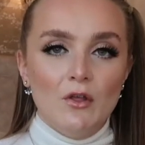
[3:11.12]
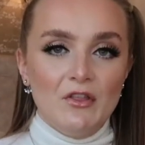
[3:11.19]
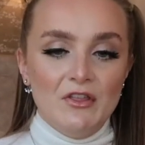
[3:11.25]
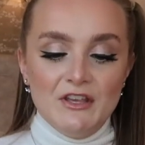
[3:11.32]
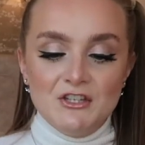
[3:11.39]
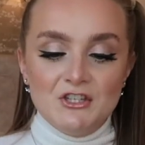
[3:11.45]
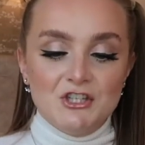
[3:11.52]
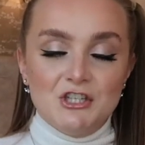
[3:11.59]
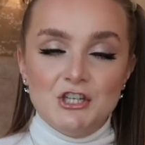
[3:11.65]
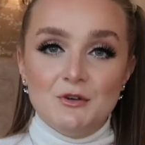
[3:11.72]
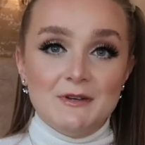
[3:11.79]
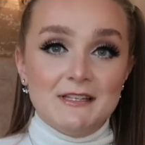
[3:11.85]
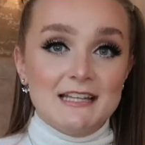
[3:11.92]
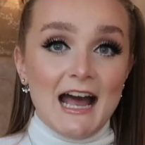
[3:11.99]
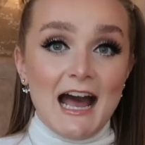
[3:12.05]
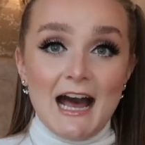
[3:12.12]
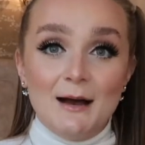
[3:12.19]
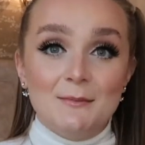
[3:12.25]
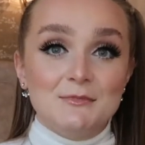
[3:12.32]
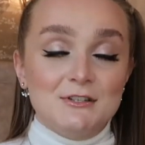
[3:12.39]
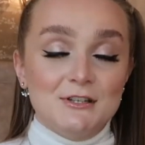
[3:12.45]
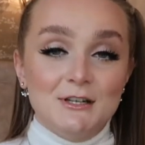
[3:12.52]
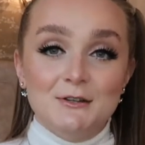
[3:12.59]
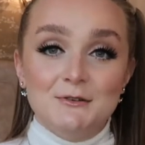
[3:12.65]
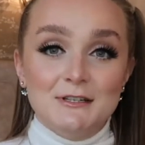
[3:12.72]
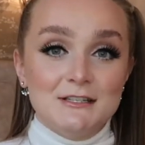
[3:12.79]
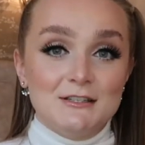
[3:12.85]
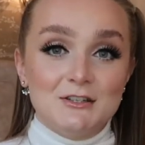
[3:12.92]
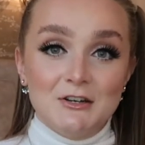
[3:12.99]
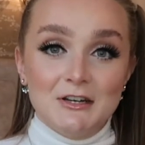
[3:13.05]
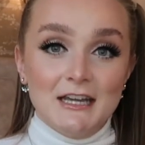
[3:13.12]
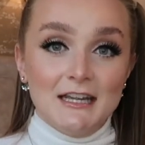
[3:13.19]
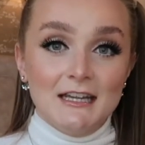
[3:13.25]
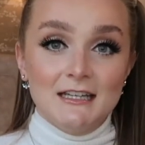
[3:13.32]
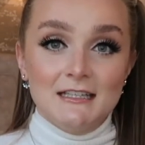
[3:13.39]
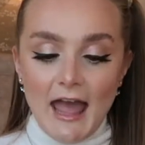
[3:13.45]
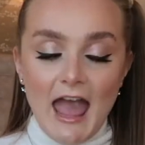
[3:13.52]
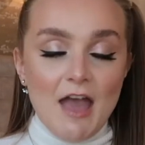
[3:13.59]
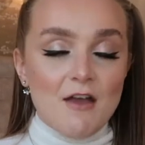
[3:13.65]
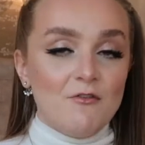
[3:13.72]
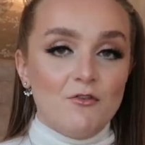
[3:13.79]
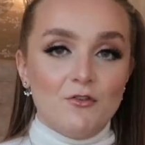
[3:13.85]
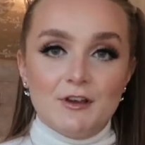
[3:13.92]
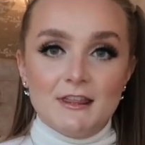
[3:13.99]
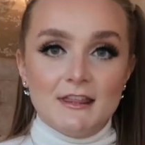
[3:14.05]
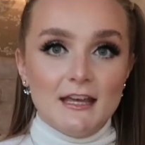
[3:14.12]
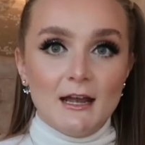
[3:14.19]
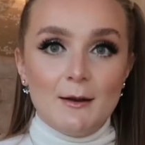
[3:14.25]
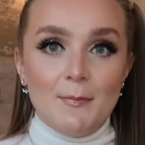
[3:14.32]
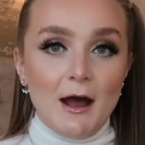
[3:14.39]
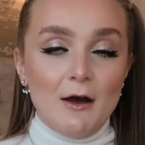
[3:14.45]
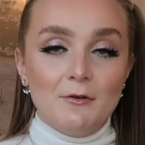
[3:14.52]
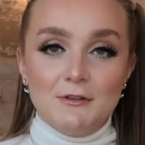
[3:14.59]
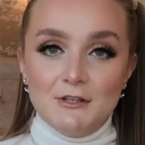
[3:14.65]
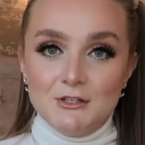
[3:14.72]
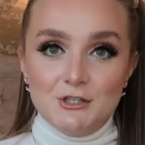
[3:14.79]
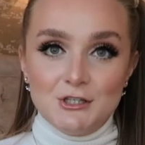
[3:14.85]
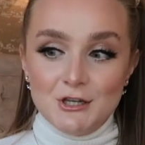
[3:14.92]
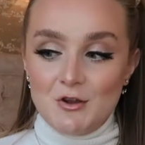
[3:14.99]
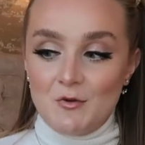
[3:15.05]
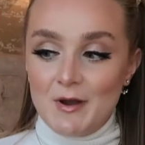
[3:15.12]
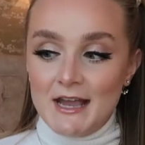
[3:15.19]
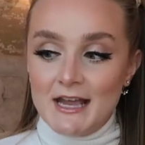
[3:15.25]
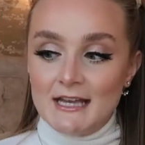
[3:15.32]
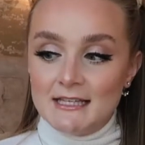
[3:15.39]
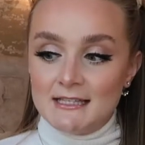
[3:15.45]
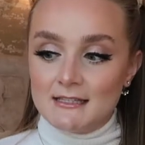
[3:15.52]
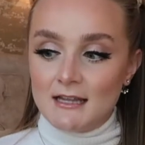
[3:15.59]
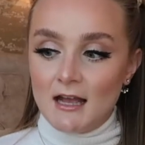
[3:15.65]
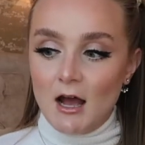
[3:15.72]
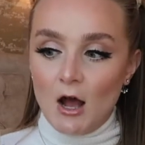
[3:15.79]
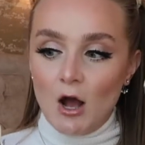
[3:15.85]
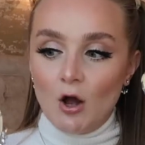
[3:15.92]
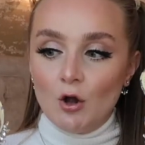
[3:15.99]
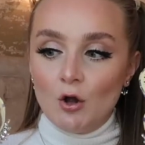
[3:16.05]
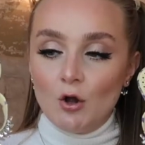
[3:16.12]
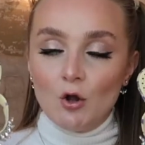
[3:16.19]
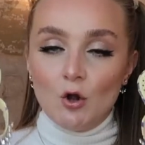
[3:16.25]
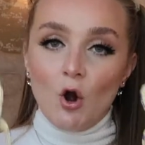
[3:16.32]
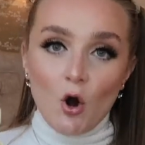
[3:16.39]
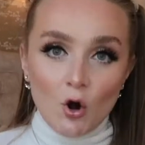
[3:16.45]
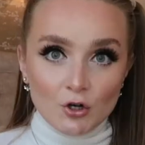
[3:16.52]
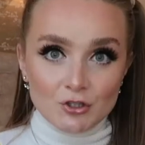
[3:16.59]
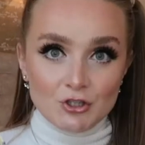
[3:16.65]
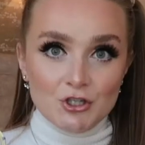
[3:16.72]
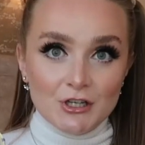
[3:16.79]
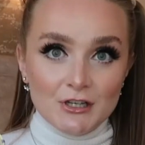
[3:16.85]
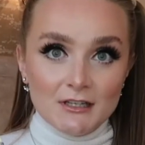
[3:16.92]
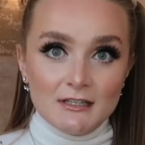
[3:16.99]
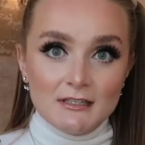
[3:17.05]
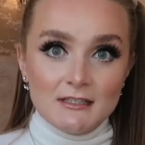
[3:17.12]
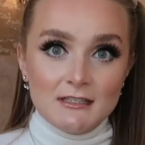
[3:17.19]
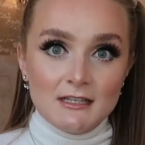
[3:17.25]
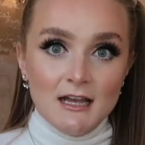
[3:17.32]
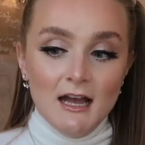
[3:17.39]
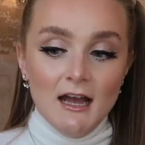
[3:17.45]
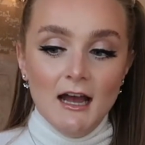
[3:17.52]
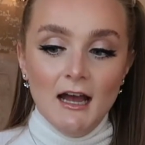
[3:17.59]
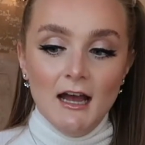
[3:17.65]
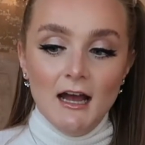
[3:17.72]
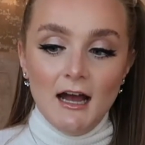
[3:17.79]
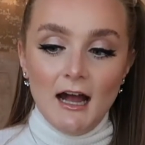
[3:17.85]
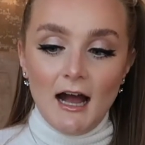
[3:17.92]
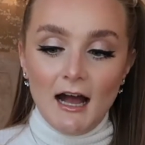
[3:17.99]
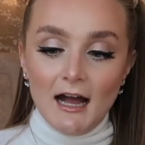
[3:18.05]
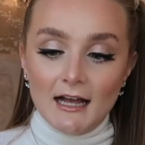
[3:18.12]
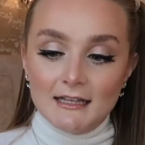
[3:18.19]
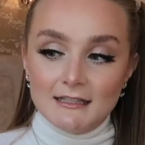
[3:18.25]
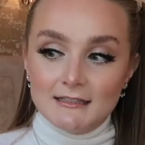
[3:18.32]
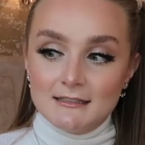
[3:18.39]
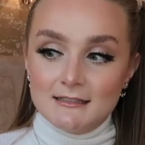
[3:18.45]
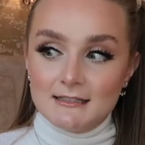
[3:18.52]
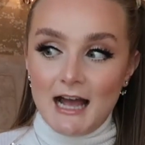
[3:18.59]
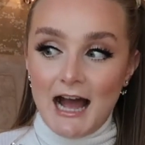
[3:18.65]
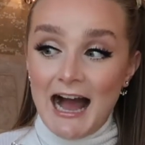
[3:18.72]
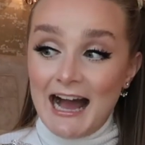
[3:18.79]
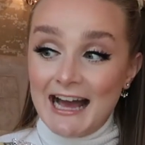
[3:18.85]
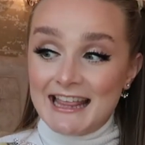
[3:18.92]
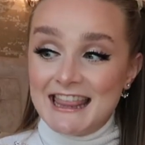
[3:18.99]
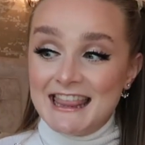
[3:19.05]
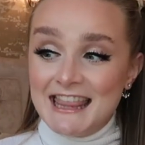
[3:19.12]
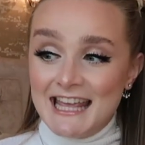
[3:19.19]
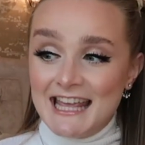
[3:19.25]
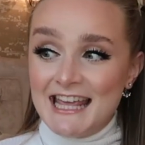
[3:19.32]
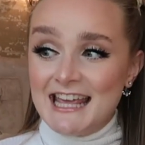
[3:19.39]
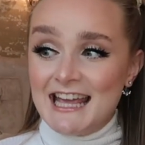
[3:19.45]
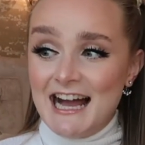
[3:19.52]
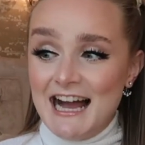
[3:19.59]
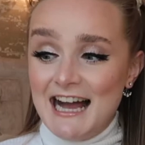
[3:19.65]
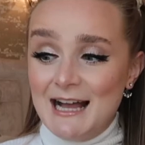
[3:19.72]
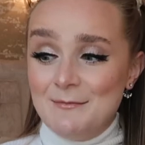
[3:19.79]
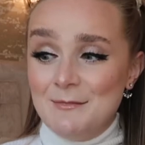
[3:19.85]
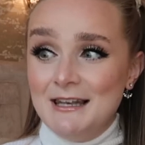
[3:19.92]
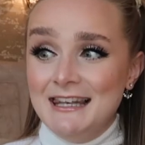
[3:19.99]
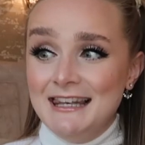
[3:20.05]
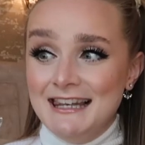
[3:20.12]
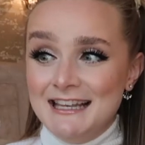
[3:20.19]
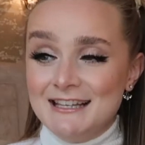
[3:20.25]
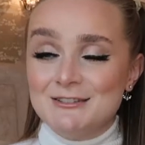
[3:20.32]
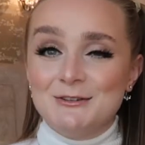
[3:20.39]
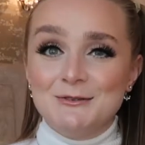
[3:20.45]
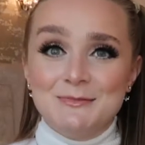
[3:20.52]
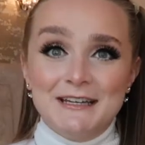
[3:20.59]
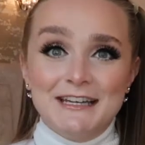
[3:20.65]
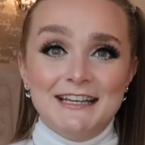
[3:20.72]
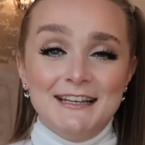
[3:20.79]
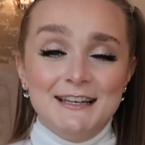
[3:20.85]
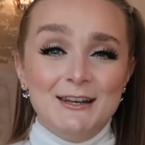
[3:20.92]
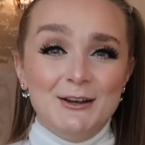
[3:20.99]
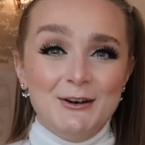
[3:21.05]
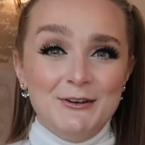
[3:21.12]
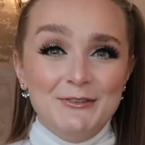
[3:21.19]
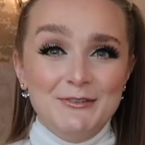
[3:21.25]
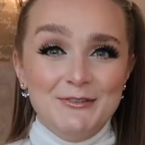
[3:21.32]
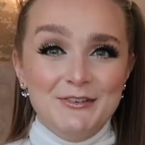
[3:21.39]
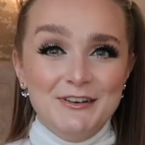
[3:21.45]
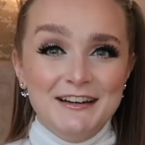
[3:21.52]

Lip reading: This shoe is absolutely stunning. Everything about this shoe is gorgeous, and I think I'm a little bit in love.